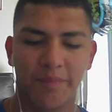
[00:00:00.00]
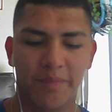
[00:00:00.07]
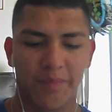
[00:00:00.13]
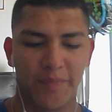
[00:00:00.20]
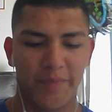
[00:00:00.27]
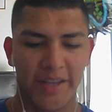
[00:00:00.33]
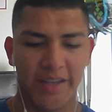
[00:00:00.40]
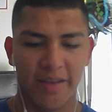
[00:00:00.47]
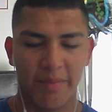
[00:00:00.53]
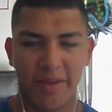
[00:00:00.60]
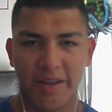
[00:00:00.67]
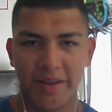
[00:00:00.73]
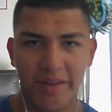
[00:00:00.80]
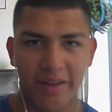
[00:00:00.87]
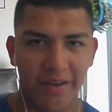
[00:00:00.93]
like
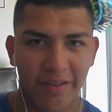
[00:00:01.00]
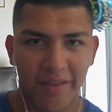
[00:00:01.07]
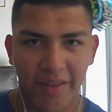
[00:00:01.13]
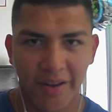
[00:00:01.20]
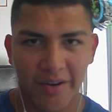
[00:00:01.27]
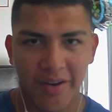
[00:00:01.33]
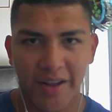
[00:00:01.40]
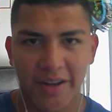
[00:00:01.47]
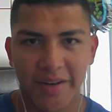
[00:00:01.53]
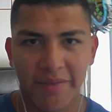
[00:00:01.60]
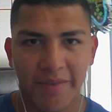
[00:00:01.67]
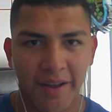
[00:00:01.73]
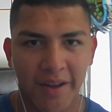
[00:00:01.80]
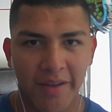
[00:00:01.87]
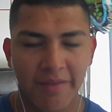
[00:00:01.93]
abandoning their 9 to
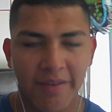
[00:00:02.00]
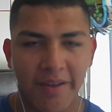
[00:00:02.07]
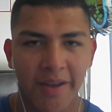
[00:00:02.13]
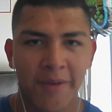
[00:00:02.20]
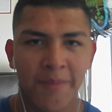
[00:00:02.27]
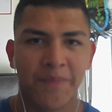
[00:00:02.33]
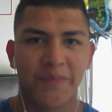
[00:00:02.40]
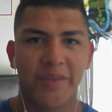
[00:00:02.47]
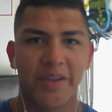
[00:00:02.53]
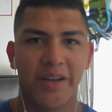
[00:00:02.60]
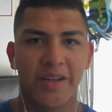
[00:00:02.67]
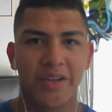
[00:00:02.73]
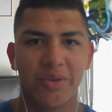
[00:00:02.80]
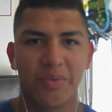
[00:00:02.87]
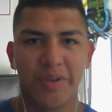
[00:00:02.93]
5,
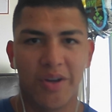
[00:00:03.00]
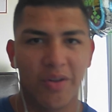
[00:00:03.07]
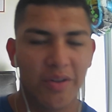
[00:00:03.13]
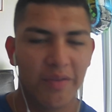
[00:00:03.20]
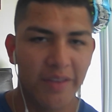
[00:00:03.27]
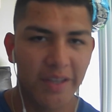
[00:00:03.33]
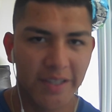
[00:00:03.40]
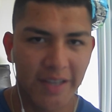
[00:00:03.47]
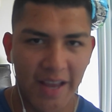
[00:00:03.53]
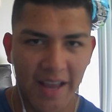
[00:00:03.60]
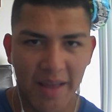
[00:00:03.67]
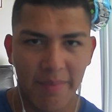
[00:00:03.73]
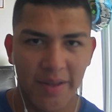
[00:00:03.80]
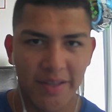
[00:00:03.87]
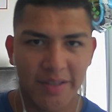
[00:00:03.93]
doing all of these
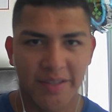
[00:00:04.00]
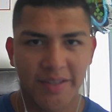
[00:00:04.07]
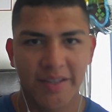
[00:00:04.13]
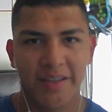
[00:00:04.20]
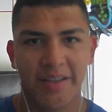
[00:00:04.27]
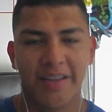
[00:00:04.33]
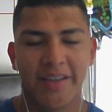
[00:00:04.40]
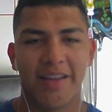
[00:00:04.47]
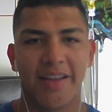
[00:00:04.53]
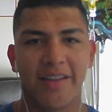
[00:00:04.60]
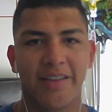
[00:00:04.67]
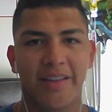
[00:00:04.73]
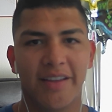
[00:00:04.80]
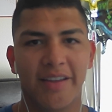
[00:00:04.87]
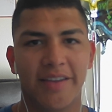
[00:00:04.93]
habits and
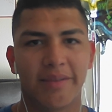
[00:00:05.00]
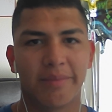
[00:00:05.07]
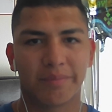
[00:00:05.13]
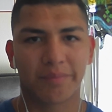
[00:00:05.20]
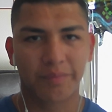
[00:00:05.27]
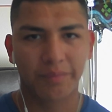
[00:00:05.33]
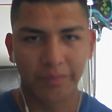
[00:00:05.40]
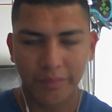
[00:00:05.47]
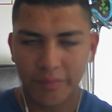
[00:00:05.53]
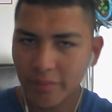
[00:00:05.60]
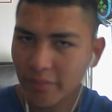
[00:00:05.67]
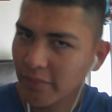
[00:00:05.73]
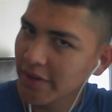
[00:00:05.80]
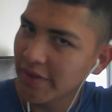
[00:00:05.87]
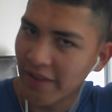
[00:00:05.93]
like
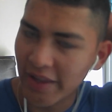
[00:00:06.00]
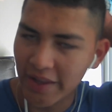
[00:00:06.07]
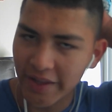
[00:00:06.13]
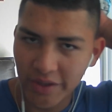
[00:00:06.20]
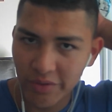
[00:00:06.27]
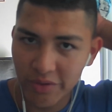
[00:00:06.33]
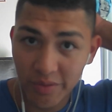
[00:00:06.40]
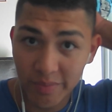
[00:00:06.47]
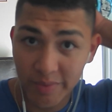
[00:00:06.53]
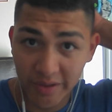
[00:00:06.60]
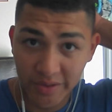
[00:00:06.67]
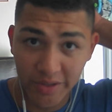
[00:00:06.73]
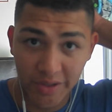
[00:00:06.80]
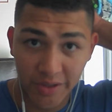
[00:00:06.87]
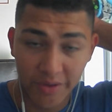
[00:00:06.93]
that like YouTube tells
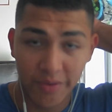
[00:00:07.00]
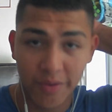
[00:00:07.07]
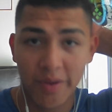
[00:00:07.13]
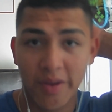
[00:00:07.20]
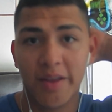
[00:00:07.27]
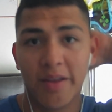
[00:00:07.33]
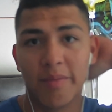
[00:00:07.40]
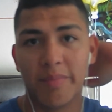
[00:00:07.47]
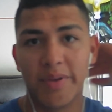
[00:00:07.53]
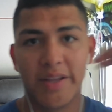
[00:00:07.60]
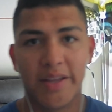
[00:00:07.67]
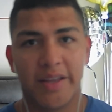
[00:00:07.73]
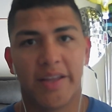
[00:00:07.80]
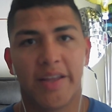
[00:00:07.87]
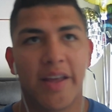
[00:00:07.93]
you to do.
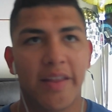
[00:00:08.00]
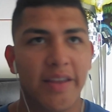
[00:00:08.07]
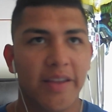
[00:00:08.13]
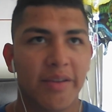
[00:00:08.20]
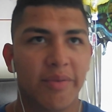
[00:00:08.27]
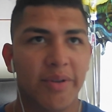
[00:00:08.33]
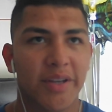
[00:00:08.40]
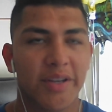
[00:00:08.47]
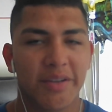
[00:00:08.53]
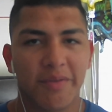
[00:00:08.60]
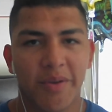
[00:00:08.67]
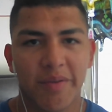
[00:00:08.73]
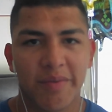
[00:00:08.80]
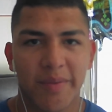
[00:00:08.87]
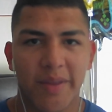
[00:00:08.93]
But I think we need to shift
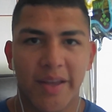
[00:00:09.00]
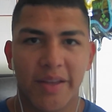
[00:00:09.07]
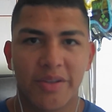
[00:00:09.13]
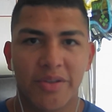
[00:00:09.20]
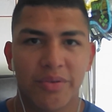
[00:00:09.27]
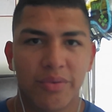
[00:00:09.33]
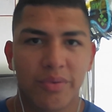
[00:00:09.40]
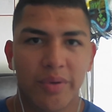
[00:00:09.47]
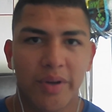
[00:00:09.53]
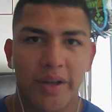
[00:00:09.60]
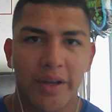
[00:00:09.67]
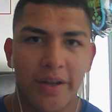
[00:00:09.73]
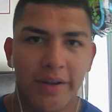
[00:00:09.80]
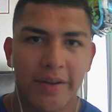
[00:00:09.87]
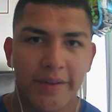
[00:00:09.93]
away from that to,
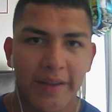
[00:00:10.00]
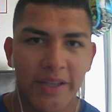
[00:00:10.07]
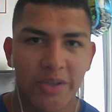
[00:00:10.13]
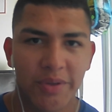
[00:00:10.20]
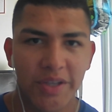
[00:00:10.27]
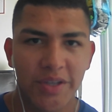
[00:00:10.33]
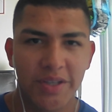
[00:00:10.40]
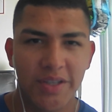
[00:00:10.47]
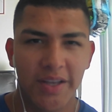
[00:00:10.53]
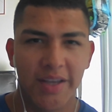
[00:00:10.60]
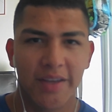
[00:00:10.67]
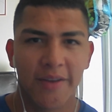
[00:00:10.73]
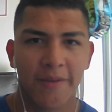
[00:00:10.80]
it's really just like,